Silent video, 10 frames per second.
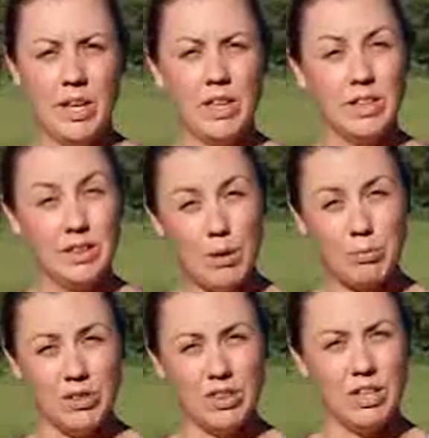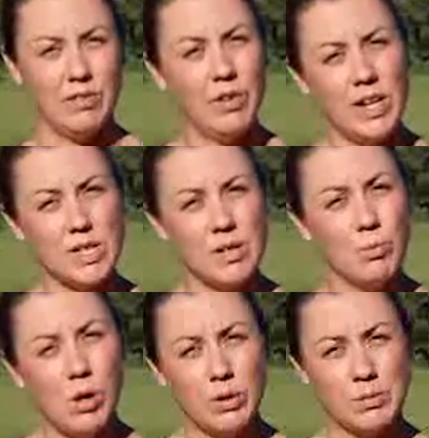The labyrinth invites and
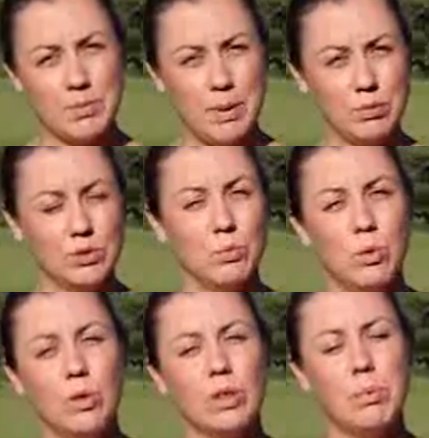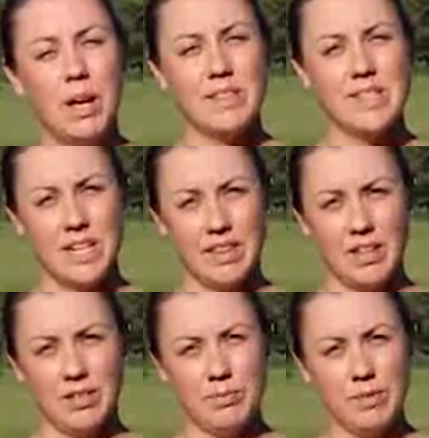welcomes people to walk the path
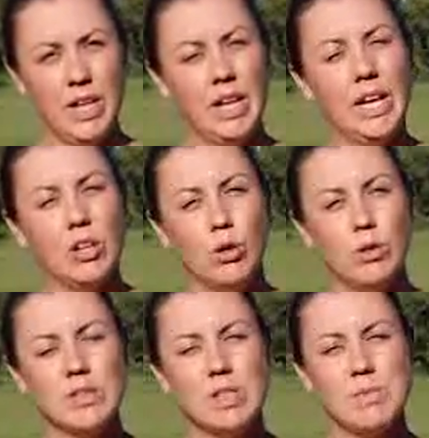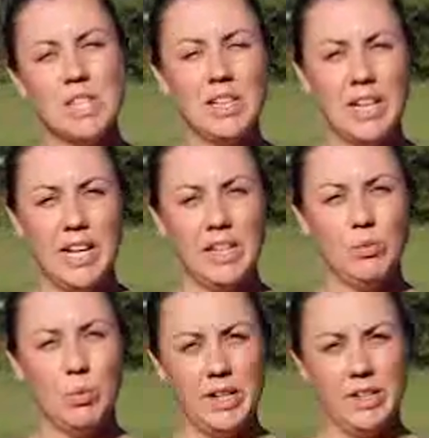together. It calls them to the land
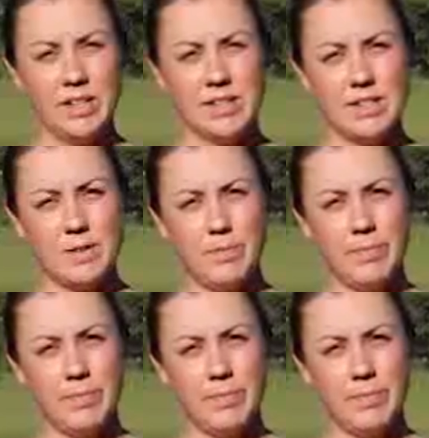in oneness."